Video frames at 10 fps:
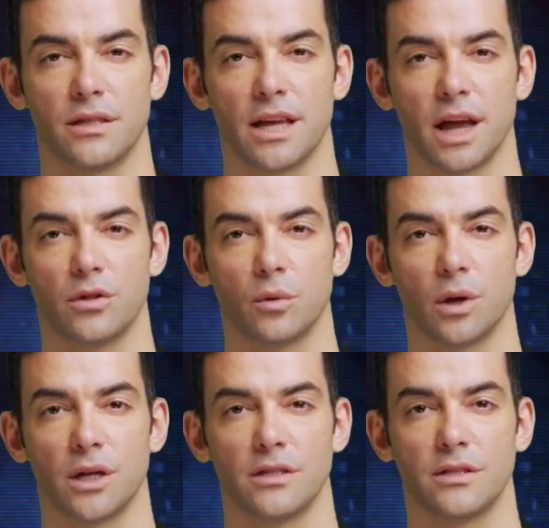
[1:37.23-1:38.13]
In other
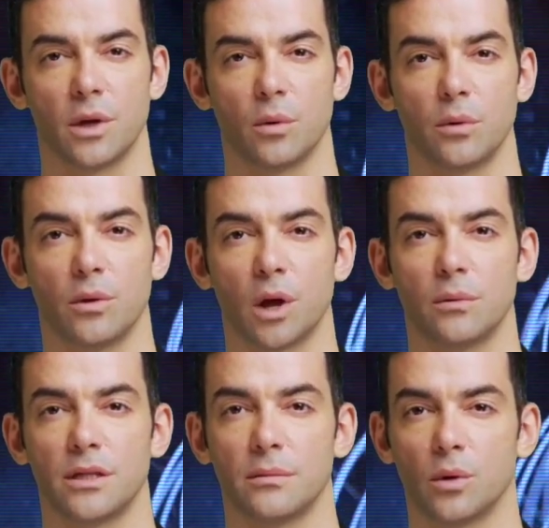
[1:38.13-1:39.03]
words, when we
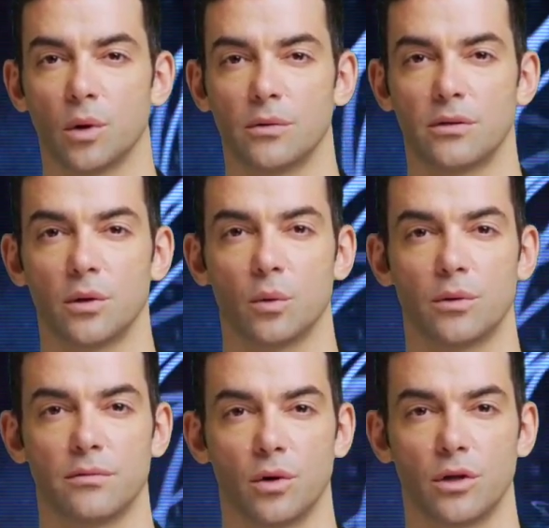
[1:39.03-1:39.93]
open the box,
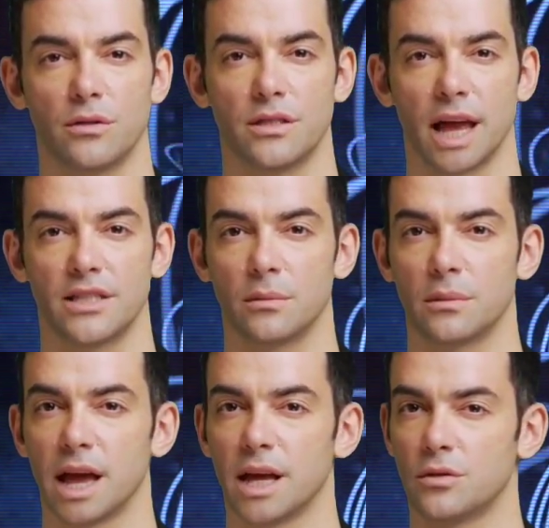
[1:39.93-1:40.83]
we force the cat to
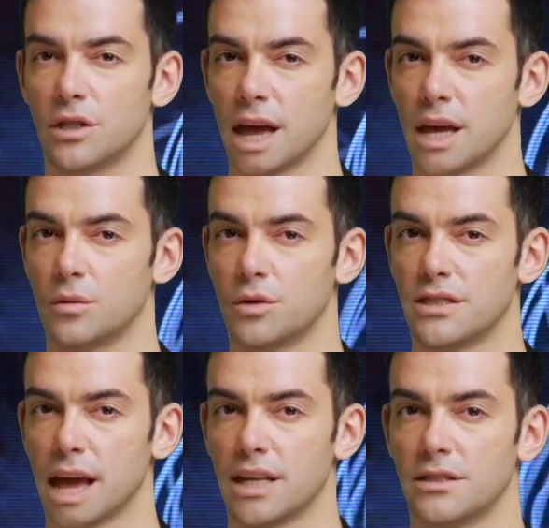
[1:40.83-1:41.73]
be either alive or
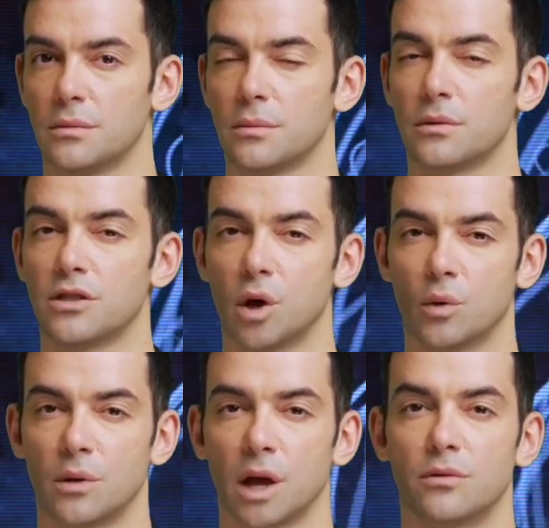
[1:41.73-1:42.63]
dead, but
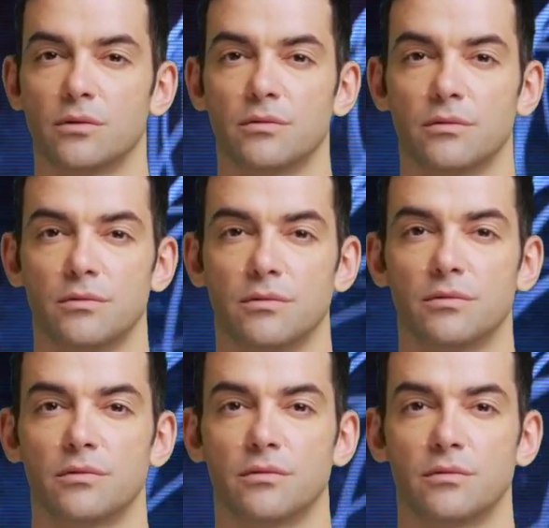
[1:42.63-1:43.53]
not both.
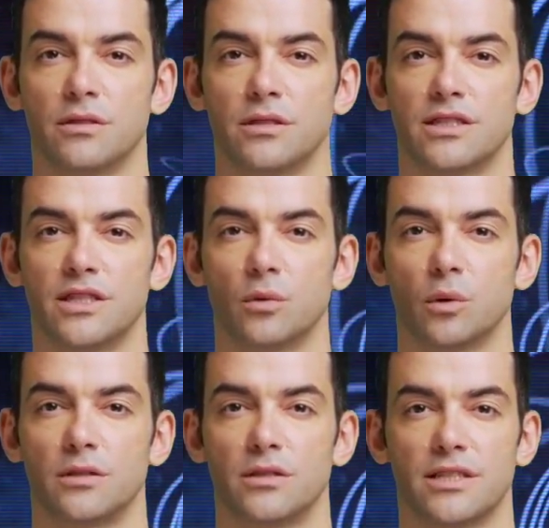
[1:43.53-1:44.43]
This is
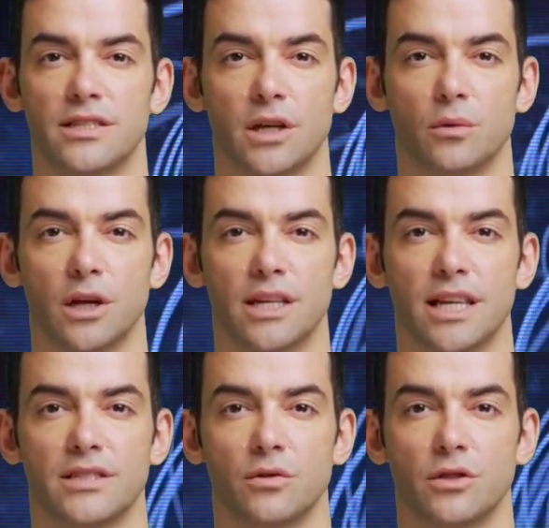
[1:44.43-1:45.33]
where things get
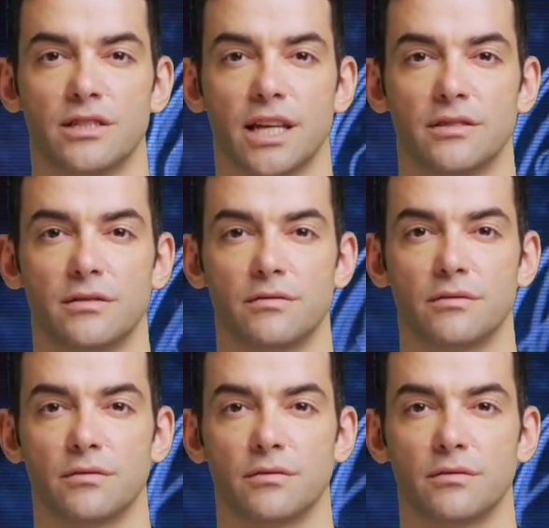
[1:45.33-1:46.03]
really interesting.